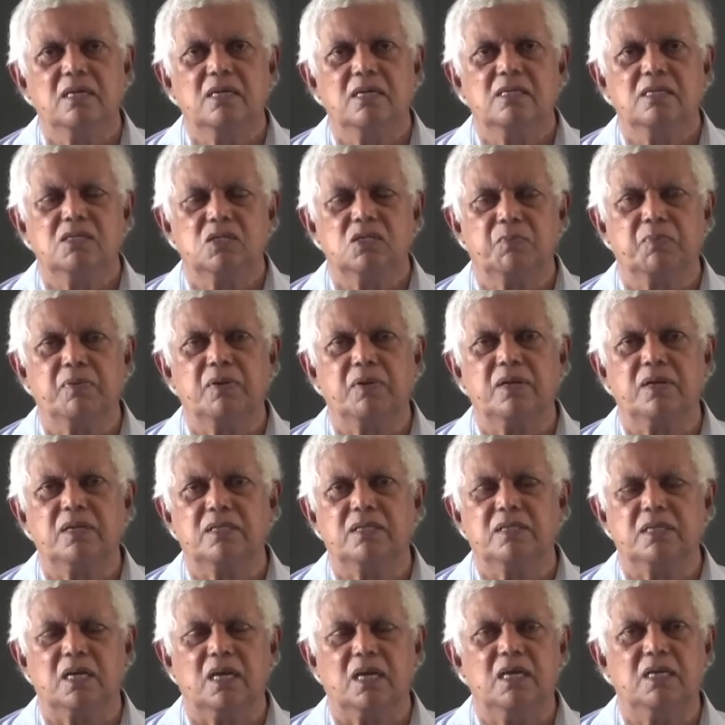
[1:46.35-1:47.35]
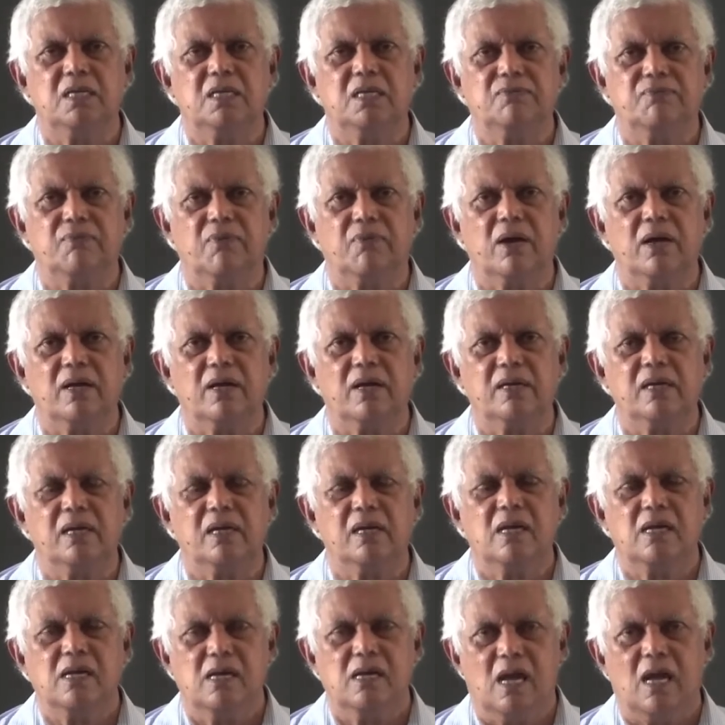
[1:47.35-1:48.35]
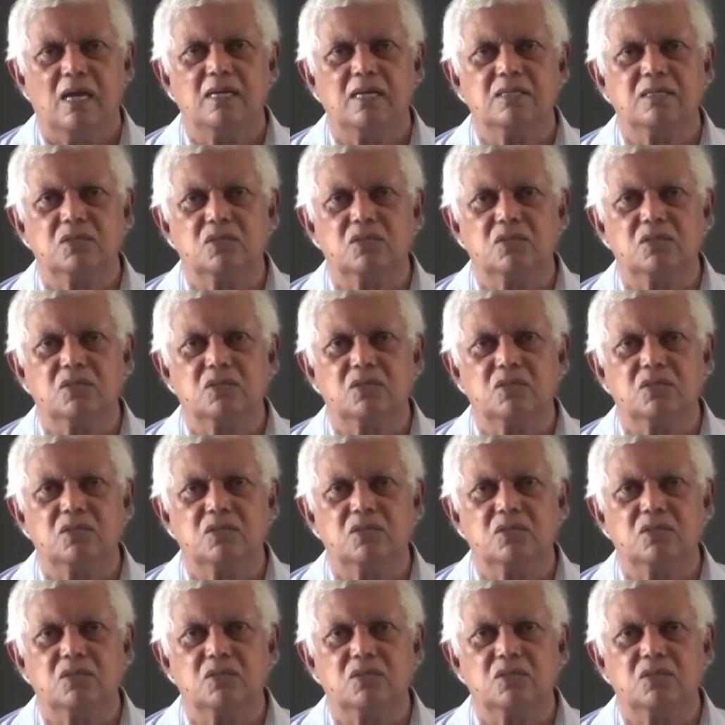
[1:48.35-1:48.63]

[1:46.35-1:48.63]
spirit edifying, and